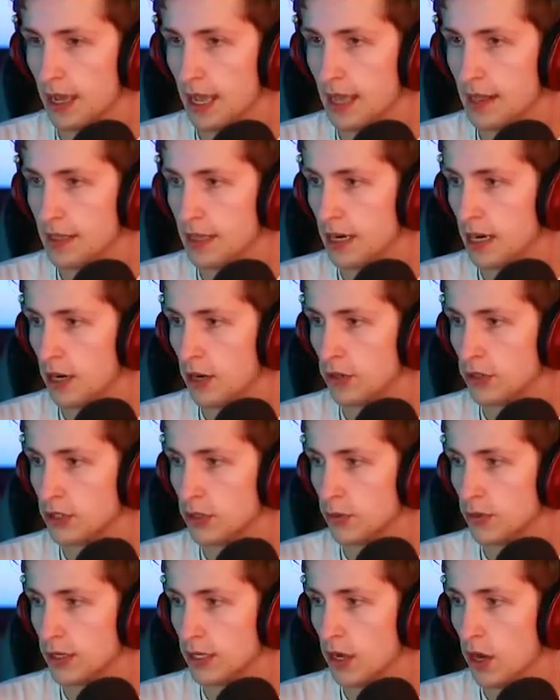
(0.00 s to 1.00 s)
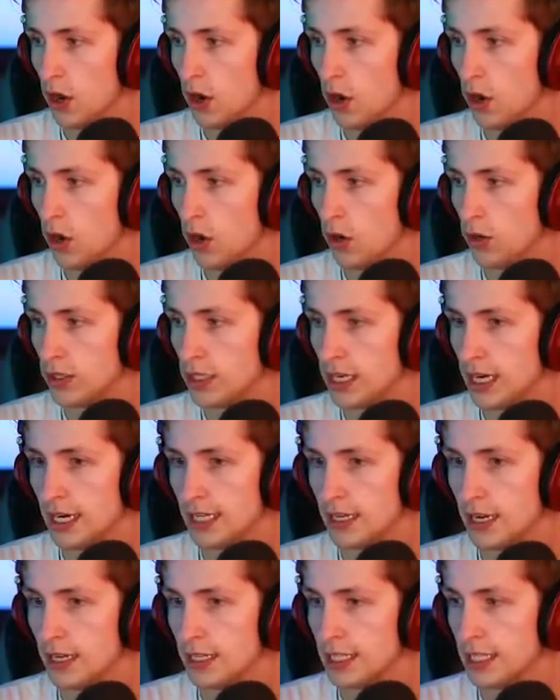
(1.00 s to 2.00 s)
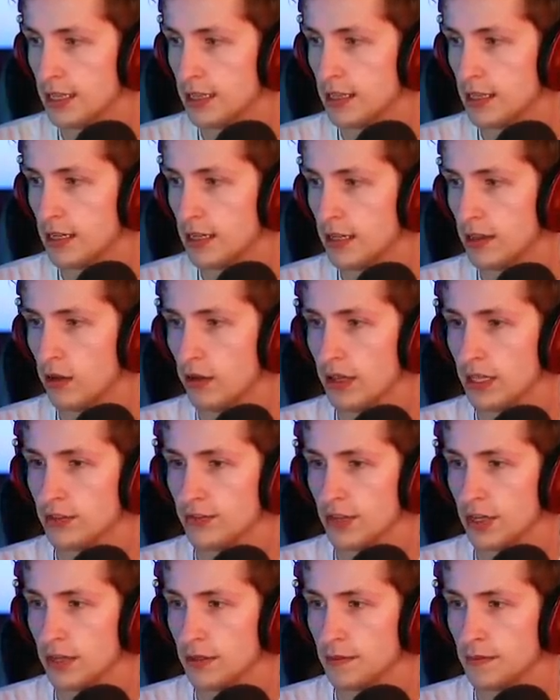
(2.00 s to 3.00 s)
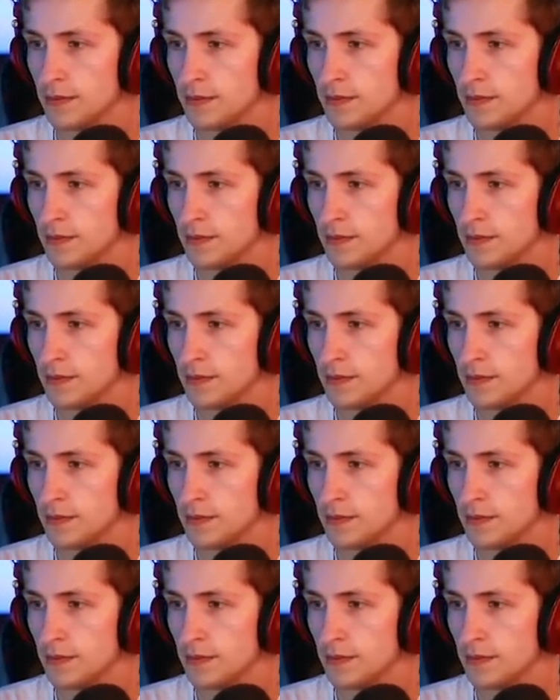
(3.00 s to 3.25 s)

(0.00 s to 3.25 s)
And then I also want to... Oh, did I not get that? Oh, that's fine.